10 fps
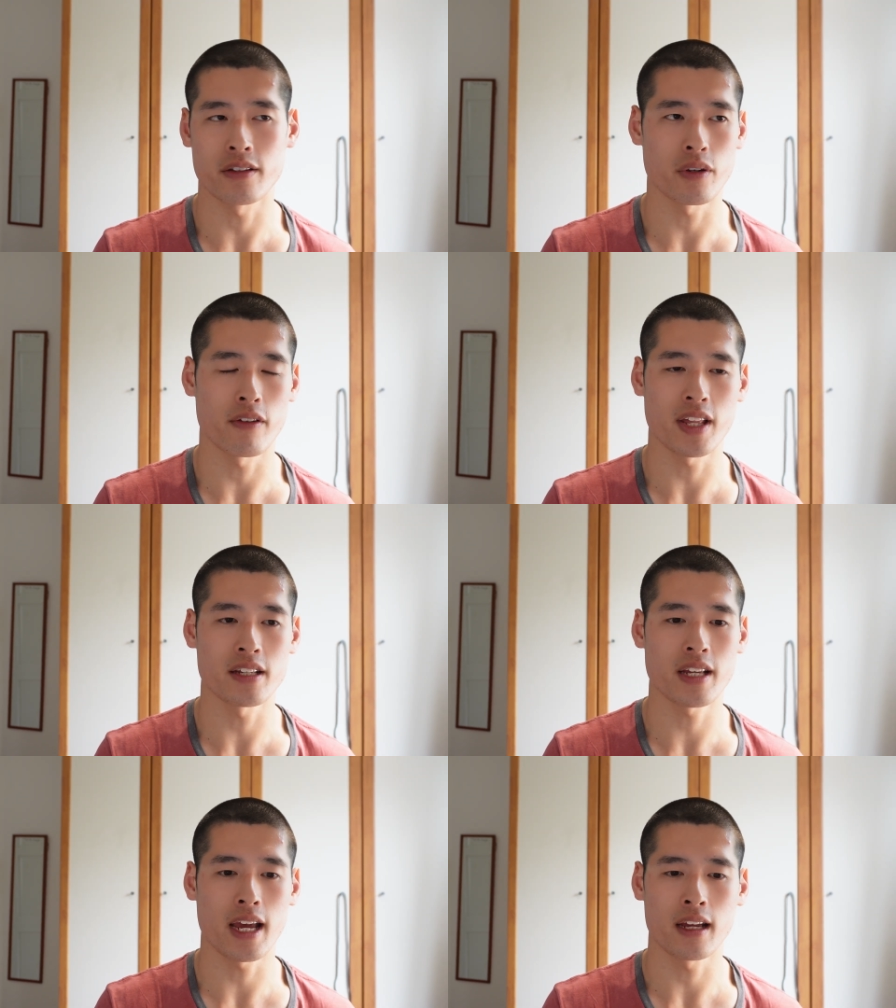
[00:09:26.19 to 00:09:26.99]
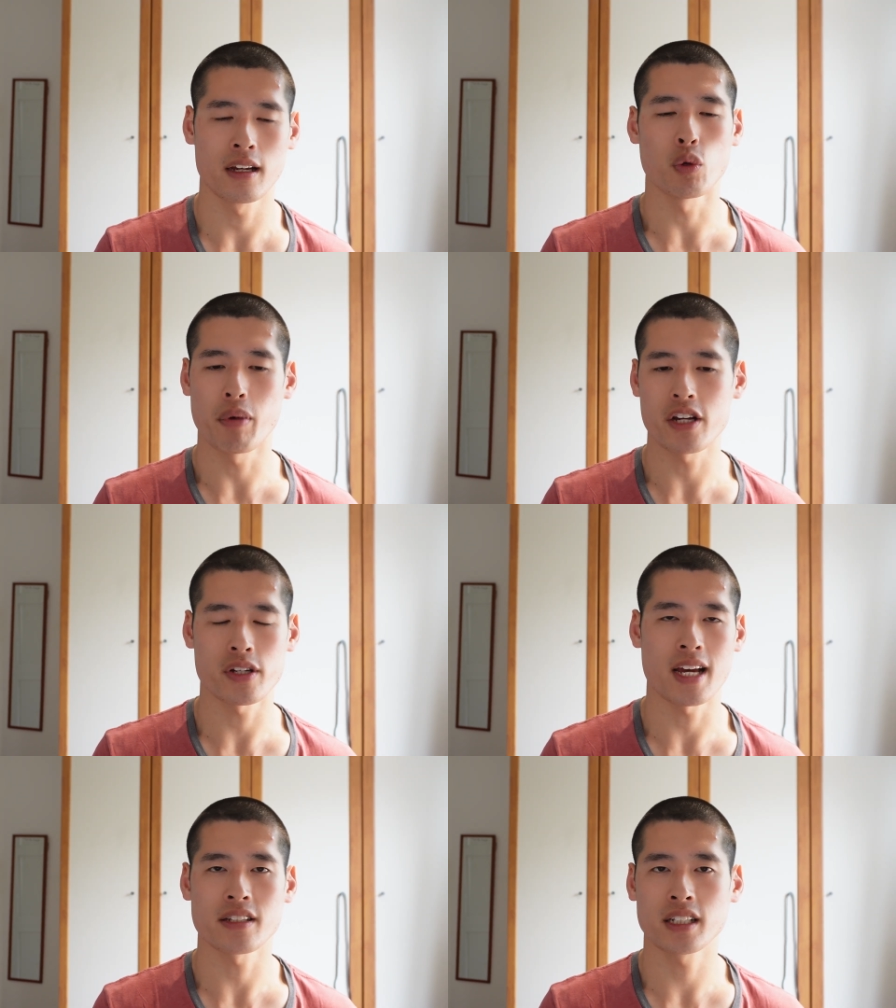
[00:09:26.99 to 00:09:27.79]
So if they say your
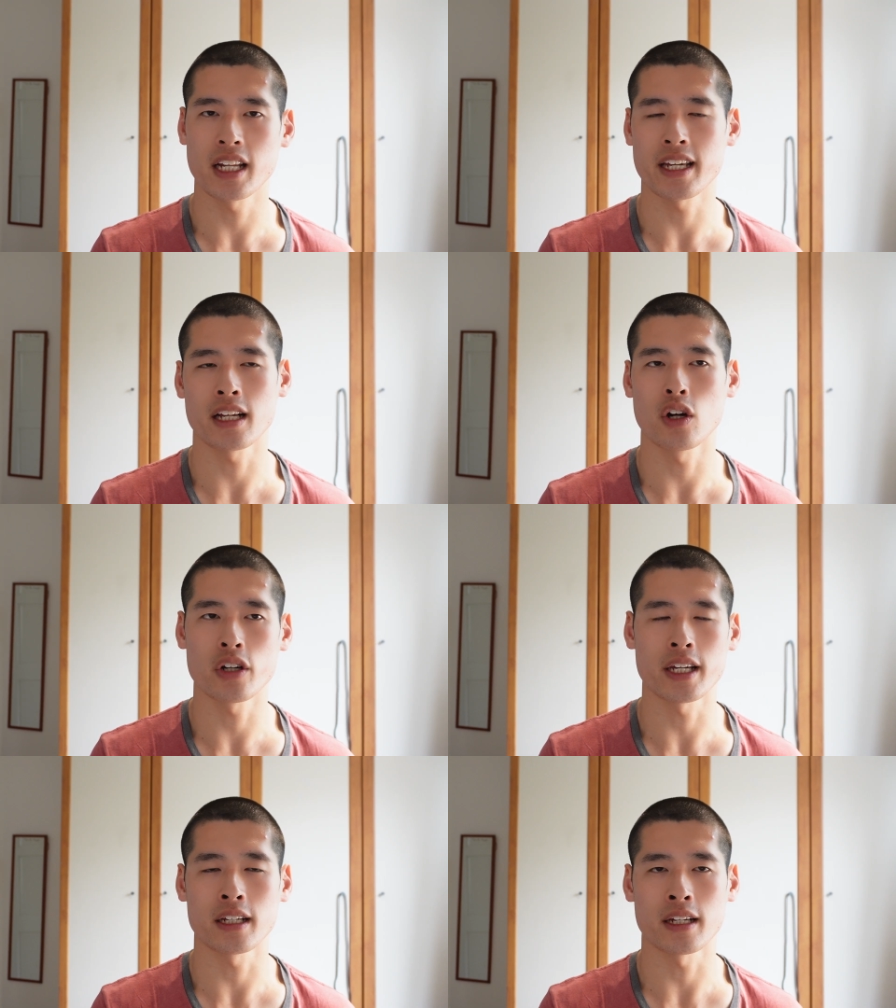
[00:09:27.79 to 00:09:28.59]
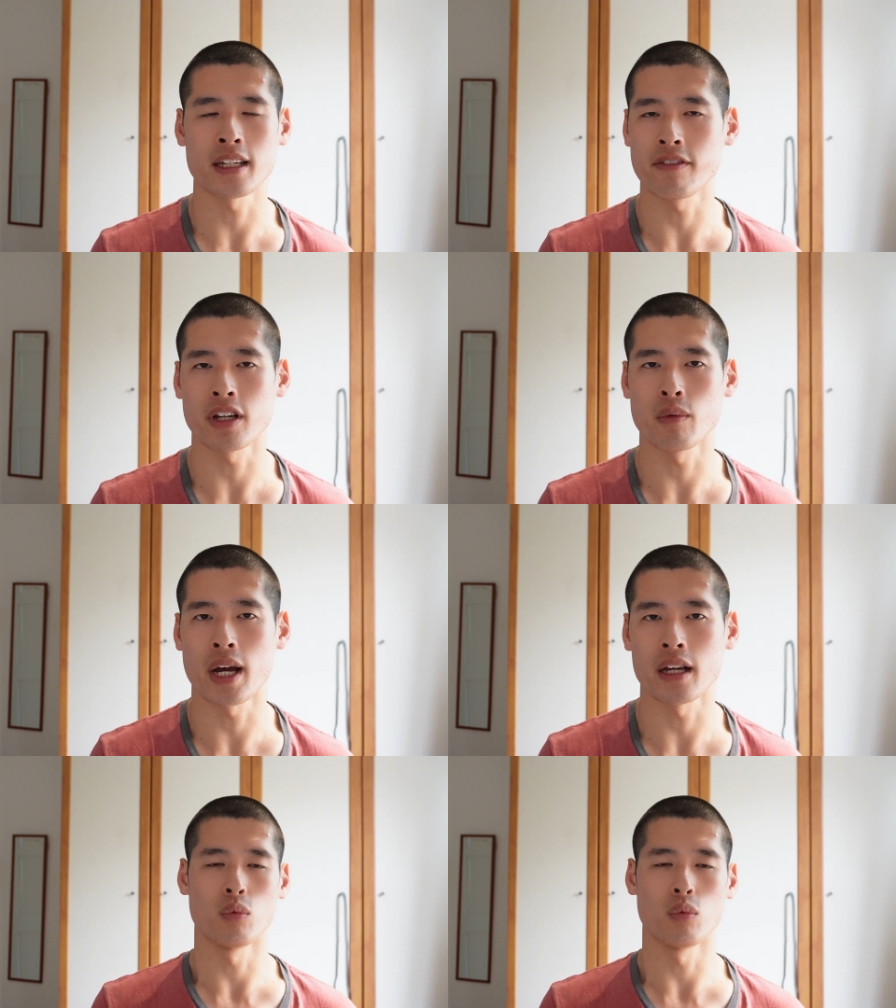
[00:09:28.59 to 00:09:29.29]
patient has clicking, locking, and giving way,